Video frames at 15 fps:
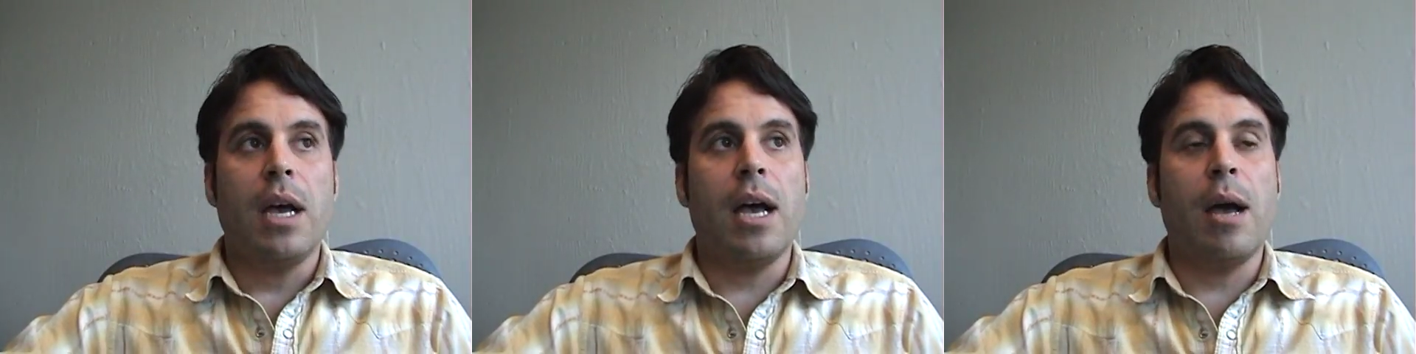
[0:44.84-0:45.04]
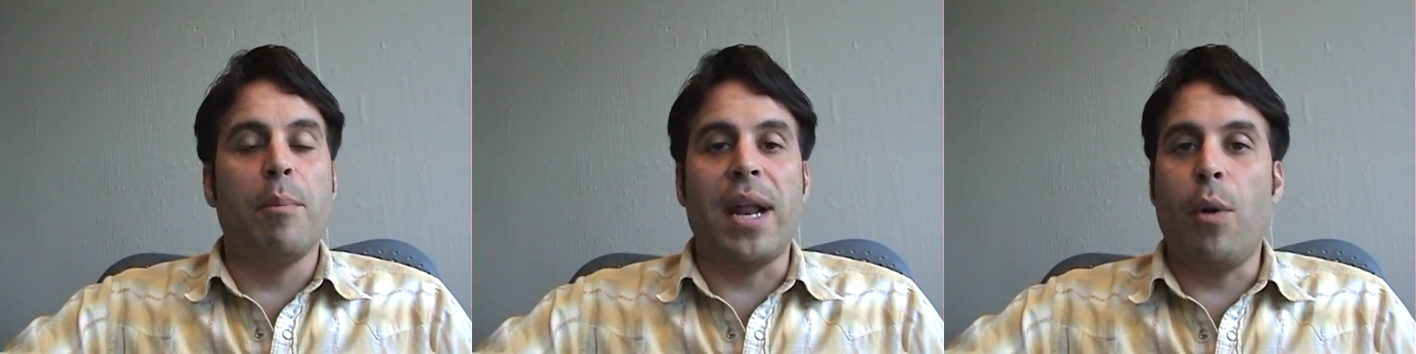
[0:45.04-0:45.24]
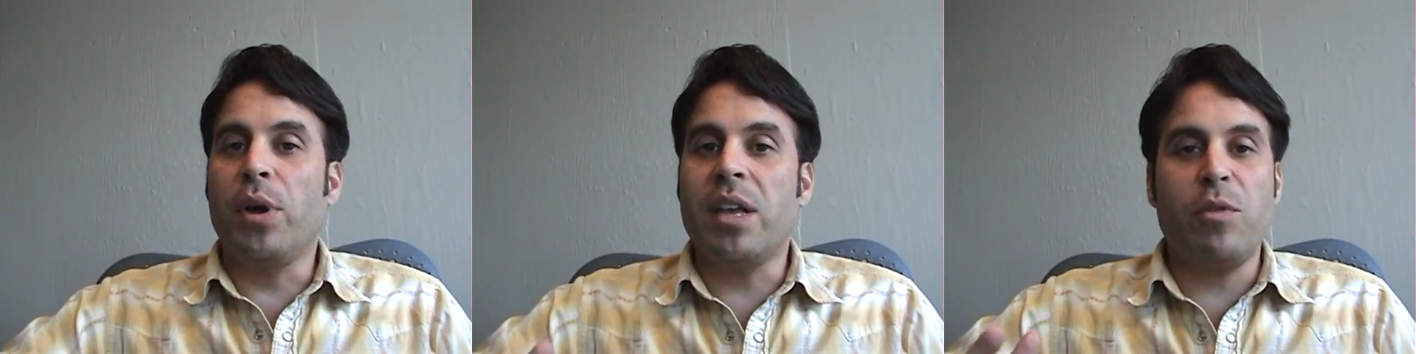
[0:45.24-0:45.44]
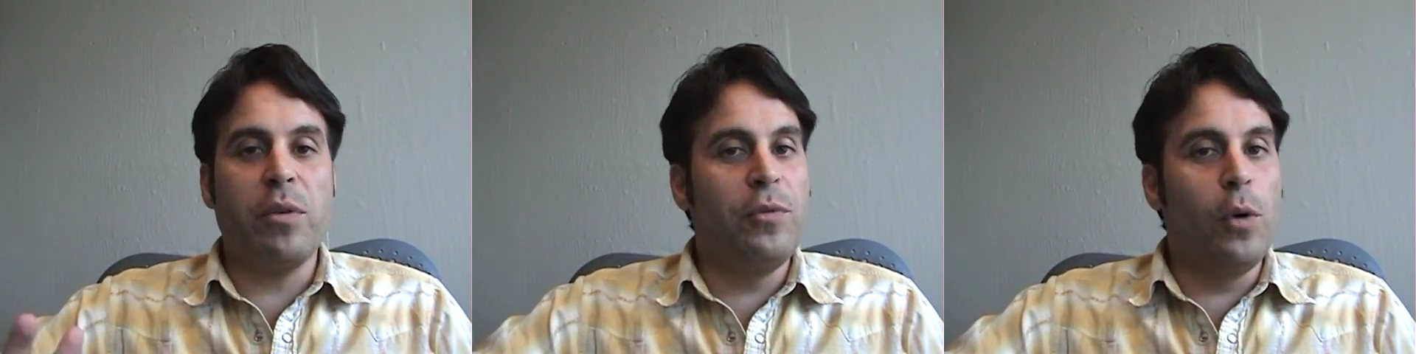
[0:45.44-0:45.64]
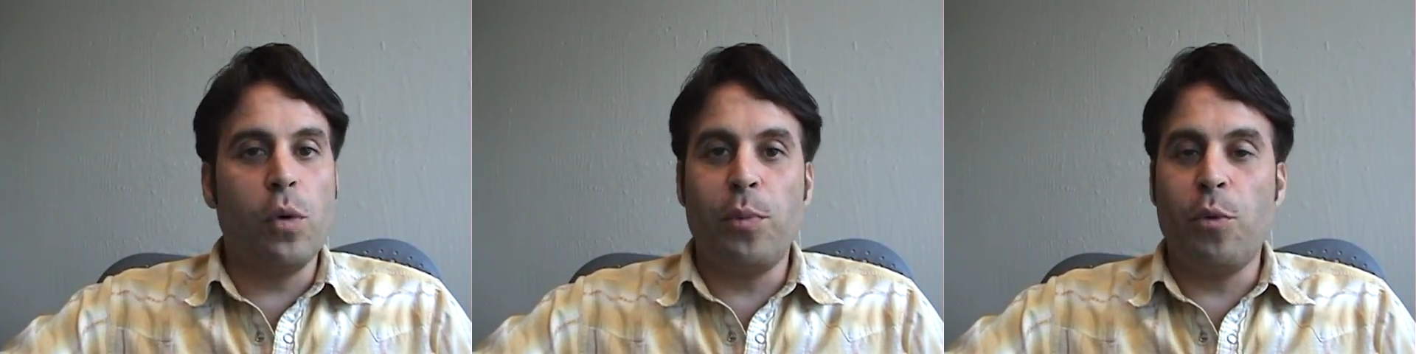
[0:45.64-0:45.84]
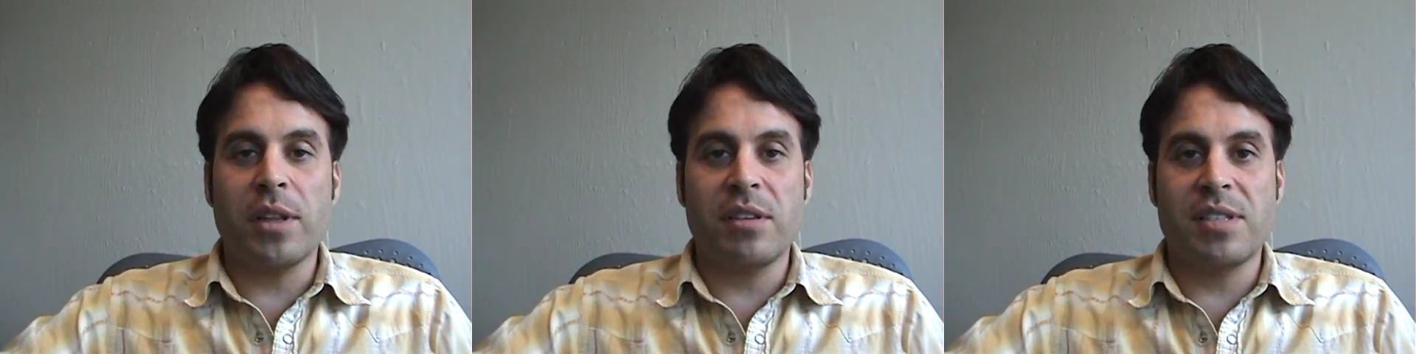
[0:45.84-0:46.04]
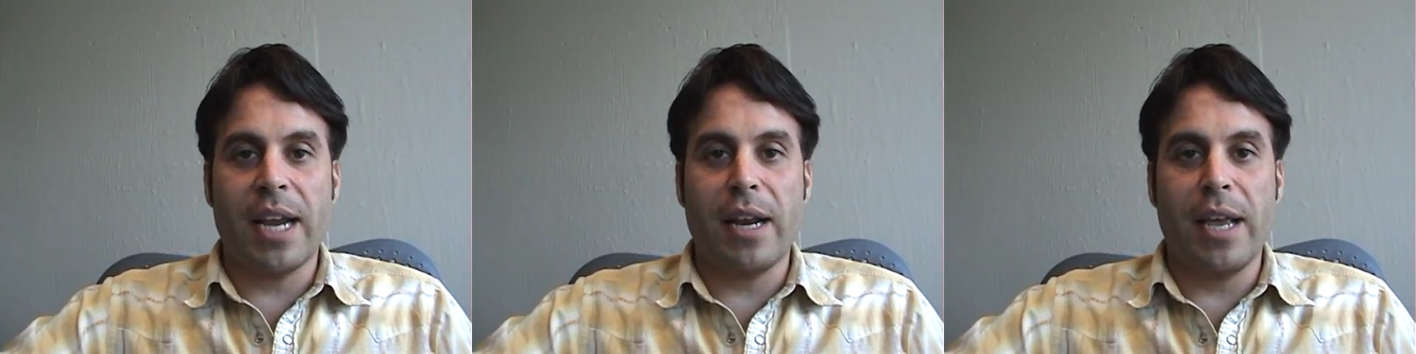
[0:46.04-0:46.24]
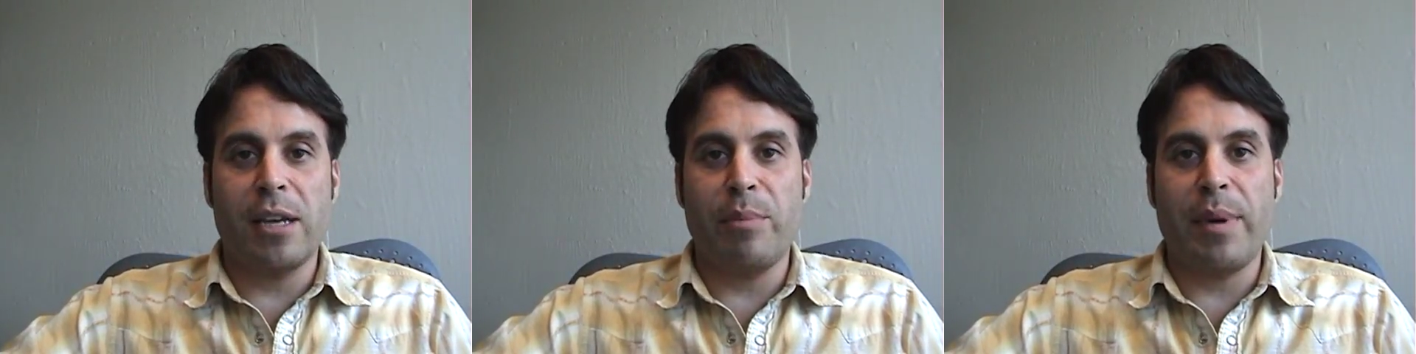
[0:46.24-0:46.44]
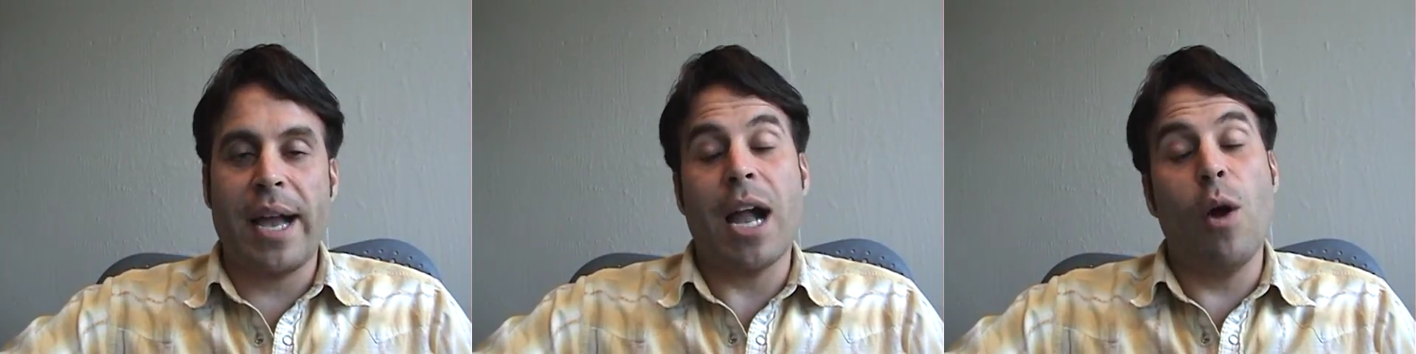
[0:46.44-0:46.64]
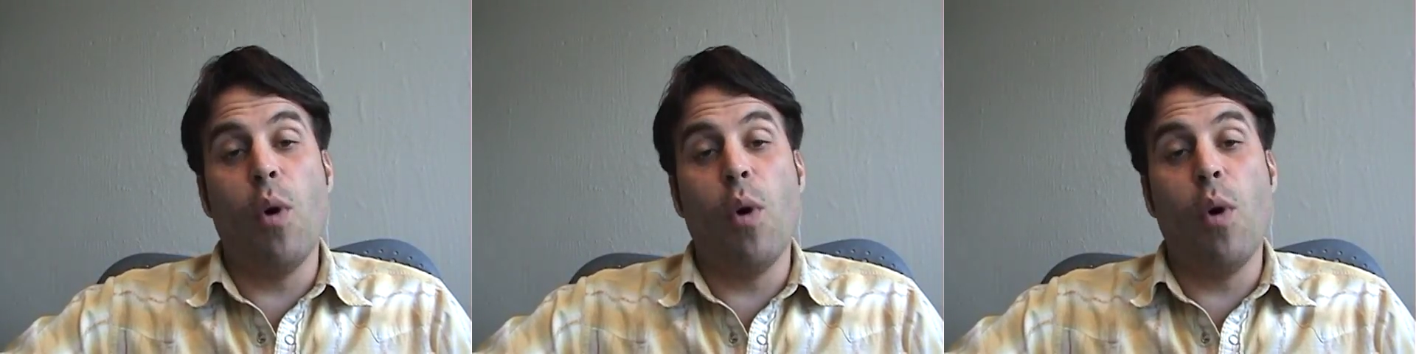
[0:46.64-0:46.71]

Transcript: Uh, but I will give you a full report the second I come back.